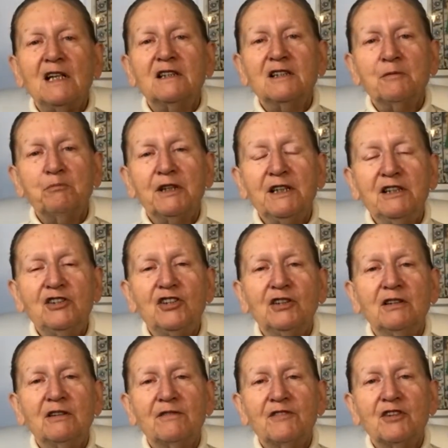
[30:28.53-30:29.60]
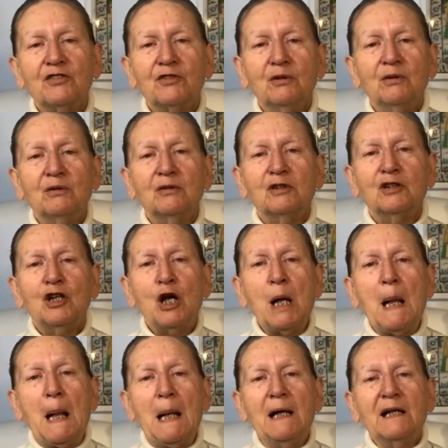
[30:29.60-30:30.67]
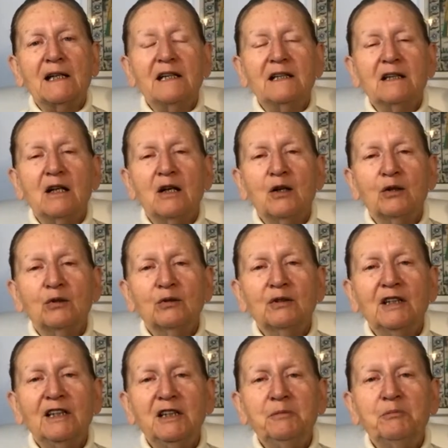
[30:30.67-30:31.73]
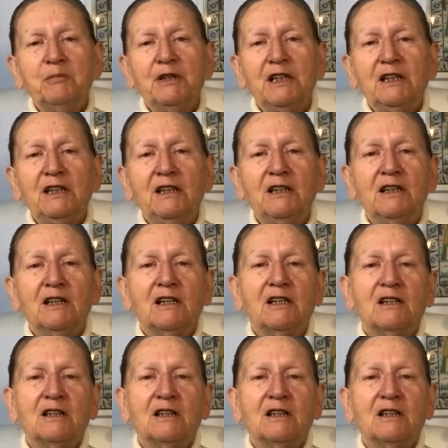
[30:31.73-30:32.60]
Depletion of the soul can only be